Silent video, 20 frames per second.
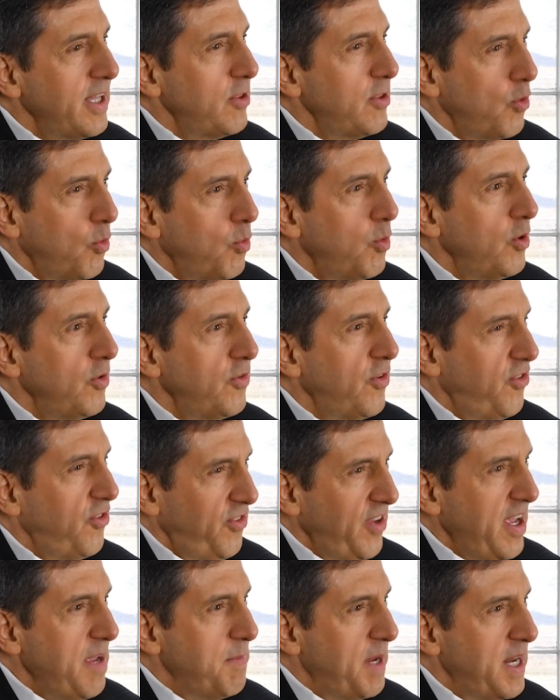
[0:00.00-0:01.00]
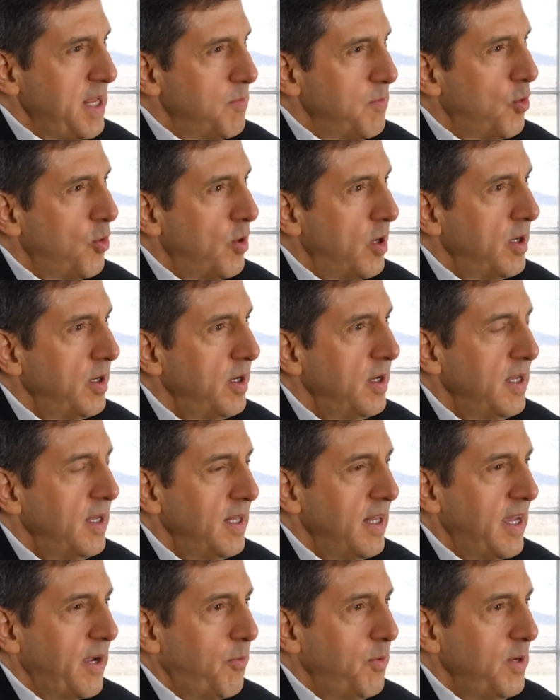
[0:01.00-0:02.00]
the world the same anymore.
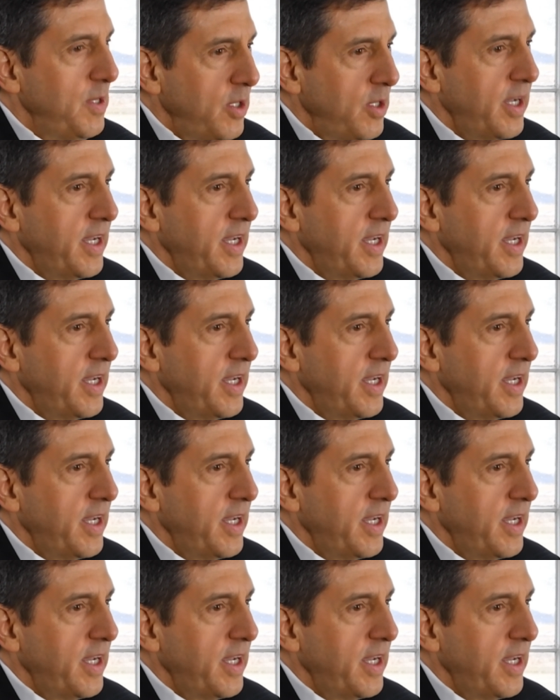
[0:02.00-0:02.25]
Like, we look